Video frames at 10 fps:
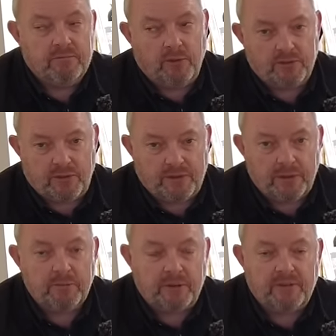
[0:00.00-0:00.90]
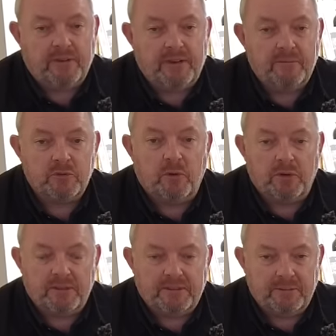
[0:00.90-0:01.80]
Not so little but um,
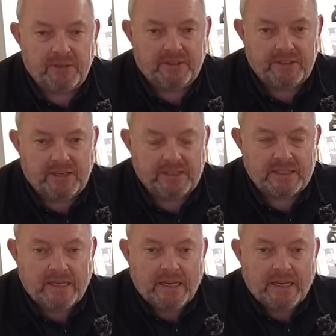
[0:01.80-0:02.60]
smaller than the bigger tanks.